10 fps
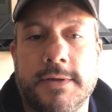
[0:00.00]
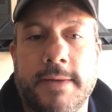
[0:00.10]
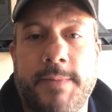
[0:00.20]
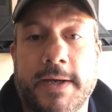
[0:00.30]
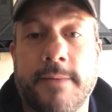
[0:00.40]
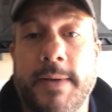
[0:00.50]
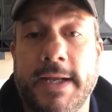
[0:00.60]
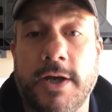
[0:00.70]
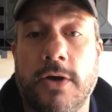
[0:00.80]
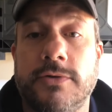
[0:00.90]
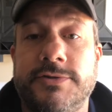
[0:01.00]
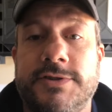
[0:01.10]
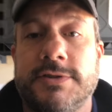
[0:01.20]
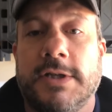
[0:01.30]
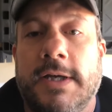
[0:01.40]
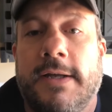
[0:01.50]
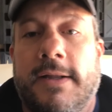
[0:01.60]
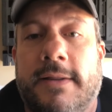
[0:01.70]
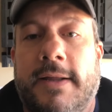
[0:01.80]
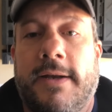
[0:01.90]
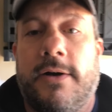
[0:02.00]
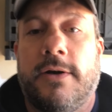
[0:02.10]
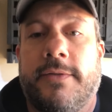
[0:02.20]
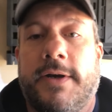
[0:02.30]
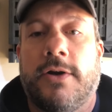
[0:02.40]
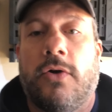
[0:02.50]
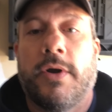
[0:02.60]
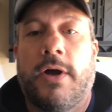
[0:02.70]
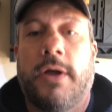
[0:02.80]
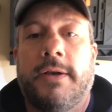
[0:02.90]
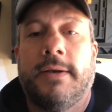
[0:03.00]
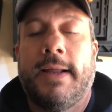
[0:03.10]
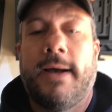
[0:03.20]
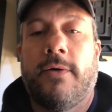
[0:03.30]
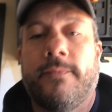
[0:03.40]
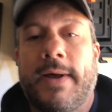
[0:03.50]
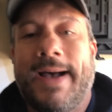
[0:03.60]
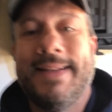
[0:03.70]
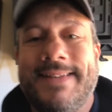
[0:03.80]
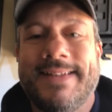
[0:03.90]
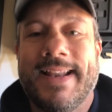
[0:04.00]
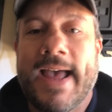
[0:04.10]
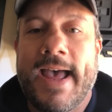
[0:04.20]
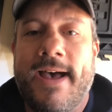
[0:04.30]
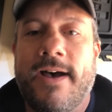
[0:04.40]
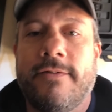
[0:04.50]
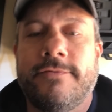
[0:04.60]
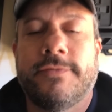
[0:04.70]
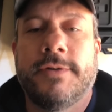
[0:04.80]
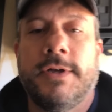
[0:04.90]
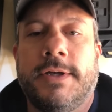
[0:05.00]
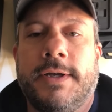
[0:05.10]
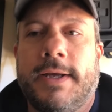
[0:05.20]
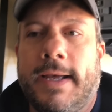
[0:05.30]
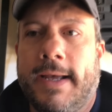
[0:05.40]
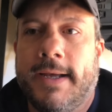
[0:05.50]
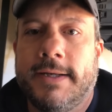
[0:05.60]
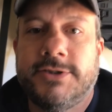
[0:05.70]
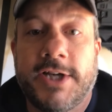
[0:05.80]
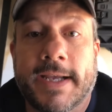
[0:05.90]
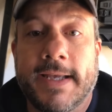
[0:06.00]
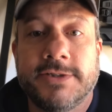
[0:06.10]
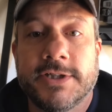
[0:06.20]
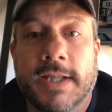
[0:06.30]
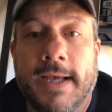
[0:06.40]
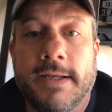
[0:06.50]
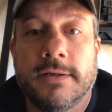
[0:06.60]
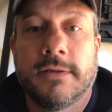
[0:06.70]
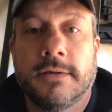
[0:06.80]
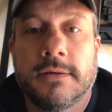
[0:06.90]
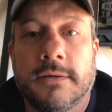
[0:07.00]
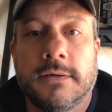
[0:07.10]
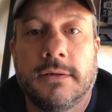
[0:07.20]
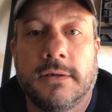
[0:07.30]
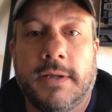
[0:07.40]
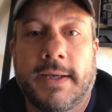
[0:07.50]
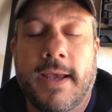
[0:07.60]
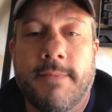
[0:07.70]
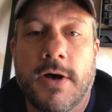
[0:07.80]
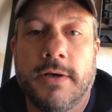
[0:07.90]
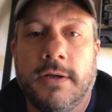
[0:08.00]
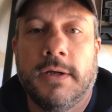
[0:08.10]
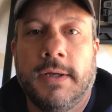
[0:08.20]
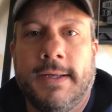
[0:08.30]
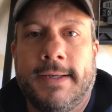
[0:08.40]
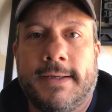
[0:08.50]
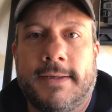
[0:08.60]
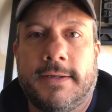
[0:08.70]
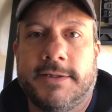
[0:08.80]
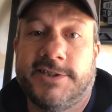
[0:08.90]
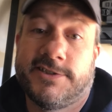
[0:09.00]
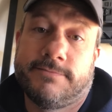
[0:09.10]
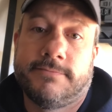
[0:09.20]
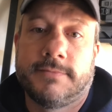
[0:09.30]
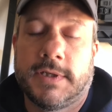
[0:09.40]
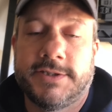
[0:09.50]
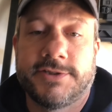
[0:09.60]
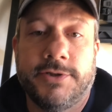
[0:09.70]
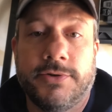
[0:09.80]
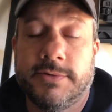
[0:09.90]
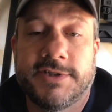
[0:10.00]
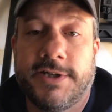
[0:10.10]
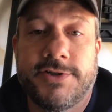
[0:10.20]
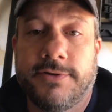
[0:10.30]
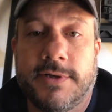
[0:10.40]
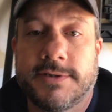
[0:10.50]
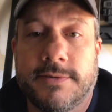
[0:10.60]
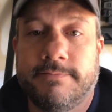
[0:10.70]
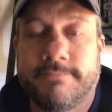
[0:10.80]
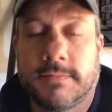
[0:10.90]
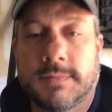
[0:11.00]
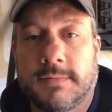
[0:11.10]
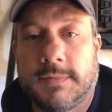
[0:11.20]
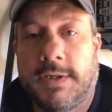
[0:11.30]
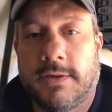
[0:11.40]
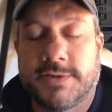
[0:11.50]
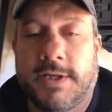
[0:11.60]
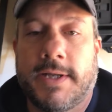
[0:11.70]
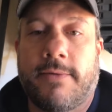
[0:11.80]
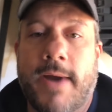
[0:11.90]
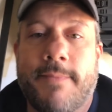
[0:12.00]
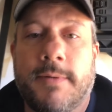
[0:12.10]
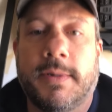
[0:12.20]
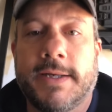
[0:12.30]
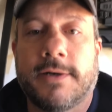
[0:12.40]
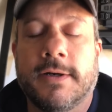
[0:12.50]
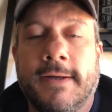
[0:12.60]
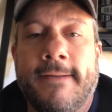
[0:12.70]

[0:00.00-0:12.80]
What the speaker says: and pick up any codes that are going on. Now, I didn't have a check engine light that came on. I just knew there was an issue because I was getting that rapid blinker.